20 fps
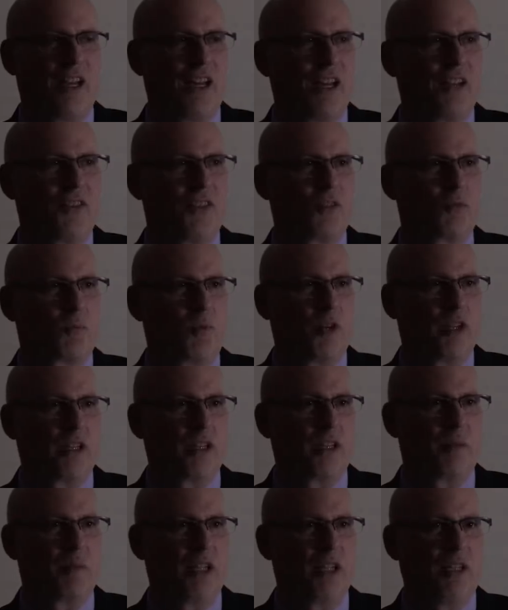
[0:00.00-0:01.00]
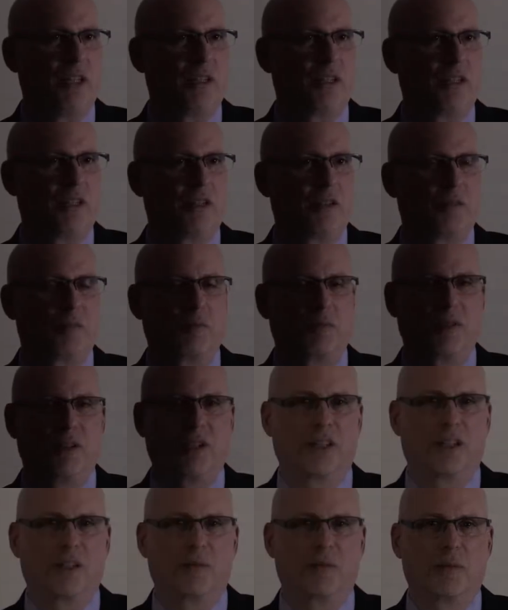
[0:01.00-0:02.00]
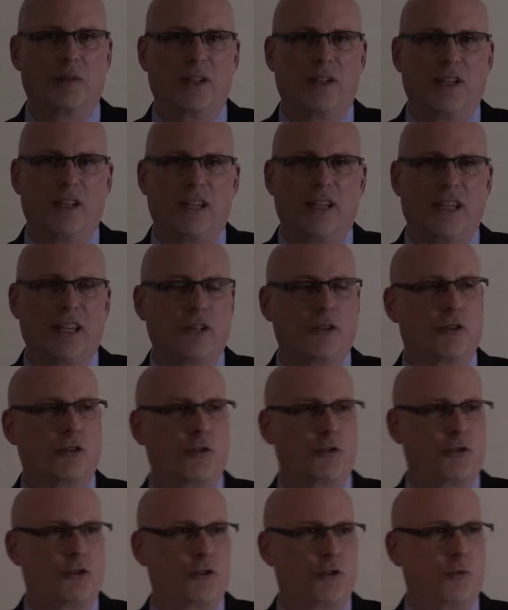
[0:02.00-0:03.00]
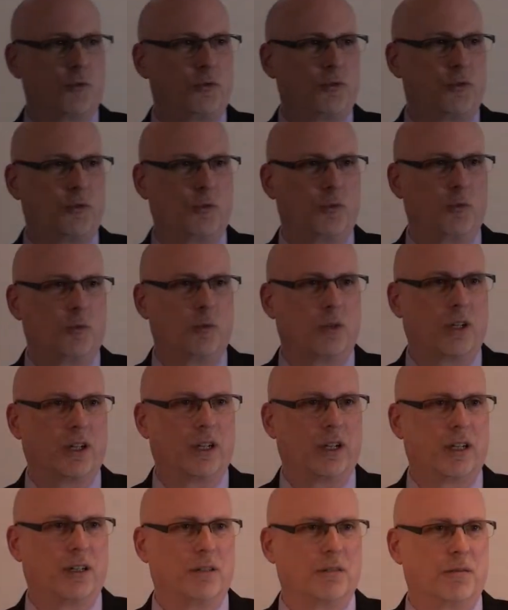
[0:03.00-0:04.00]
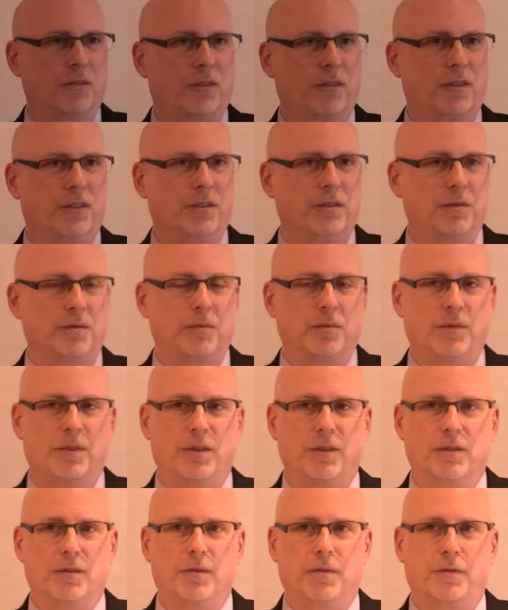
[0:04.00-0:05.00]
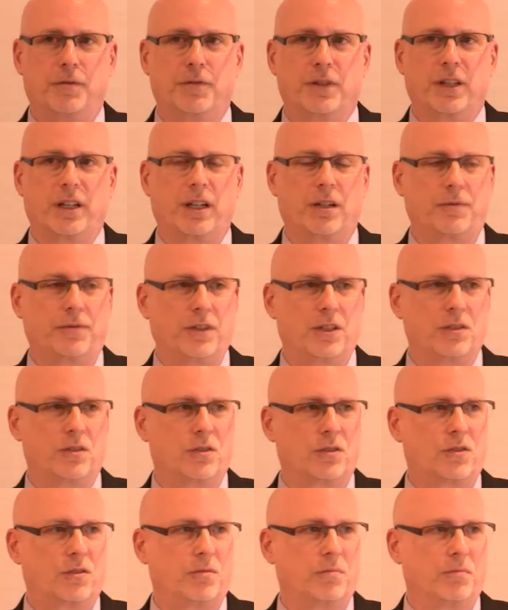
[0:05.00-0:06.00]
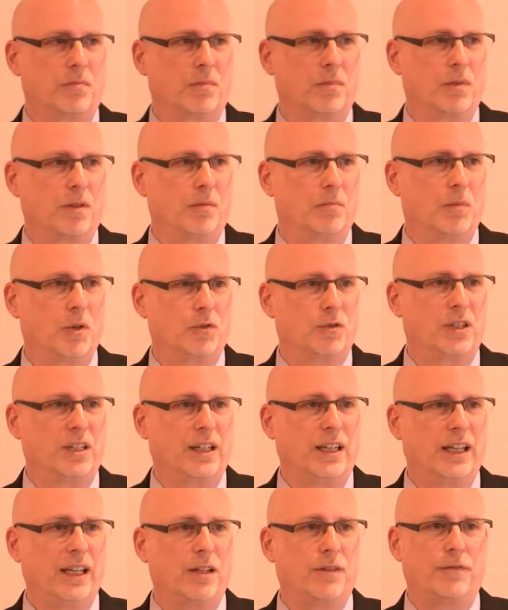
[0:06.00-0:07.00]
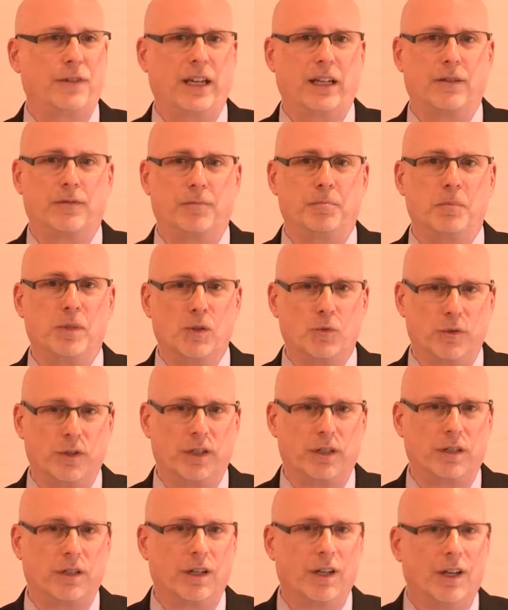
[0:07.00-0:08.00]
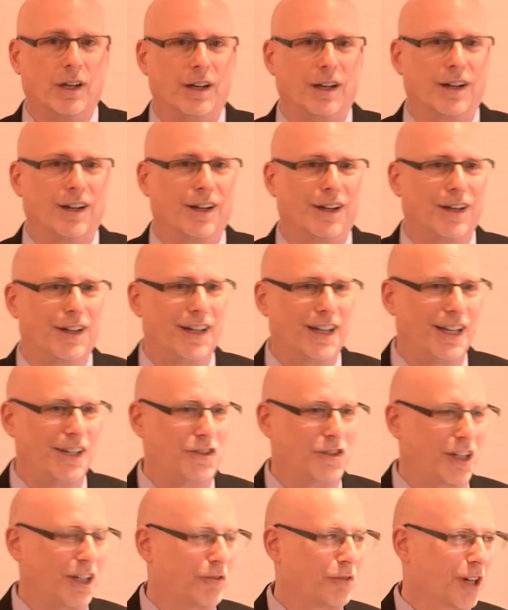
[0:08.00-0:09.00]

At this point, let me introduce you to the Philadelphia's most innovative mutant, Ajay